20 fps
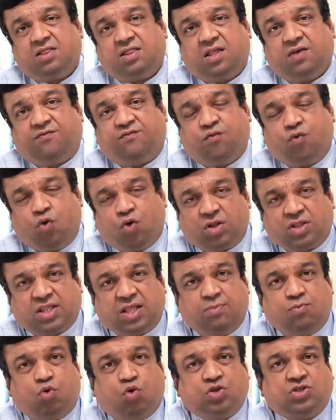The fourth
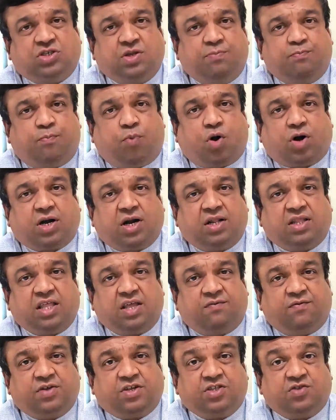and most important
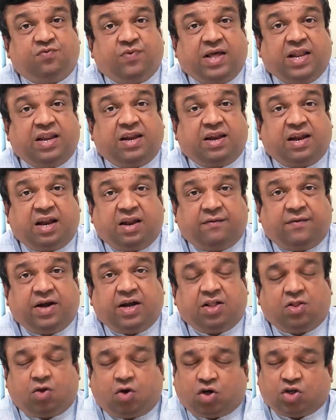thing, which is very
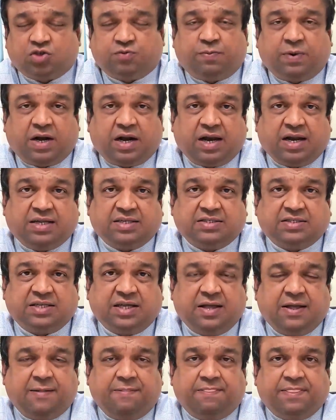relevant in hospital, is
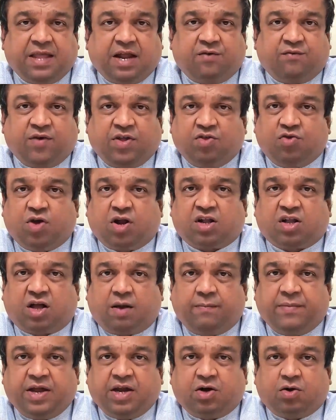that when you are
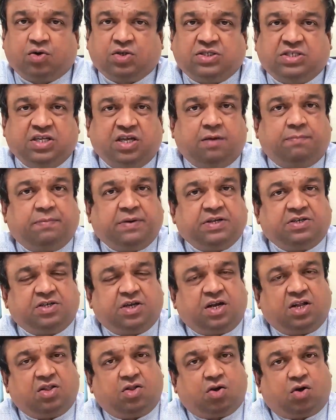coming to see a
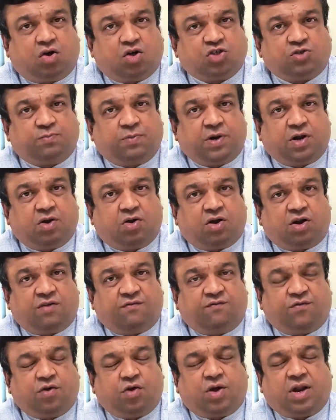patient in the hospital, or
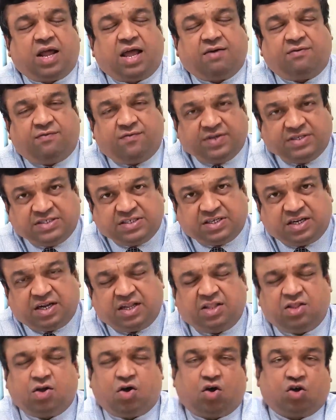if you have a visitor
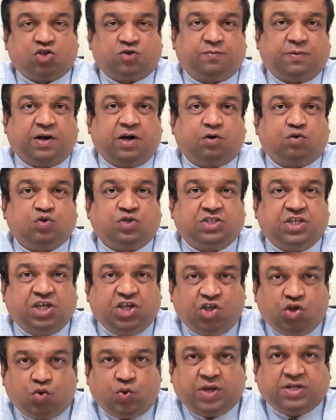in the hospital to see
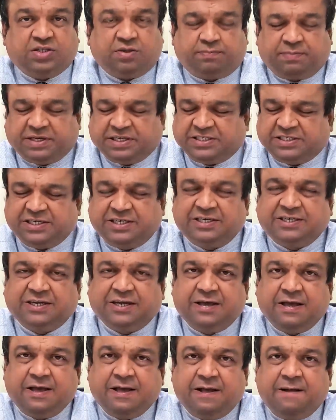you as a patient,
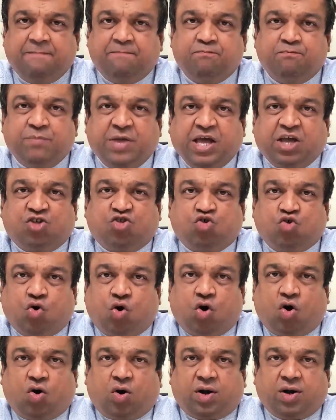make
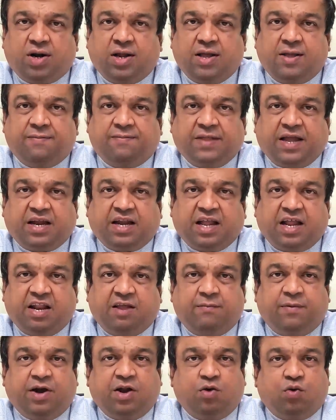sure that
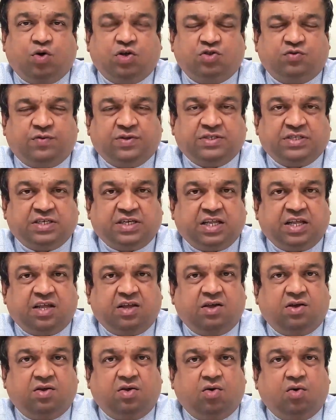anybody who is visiting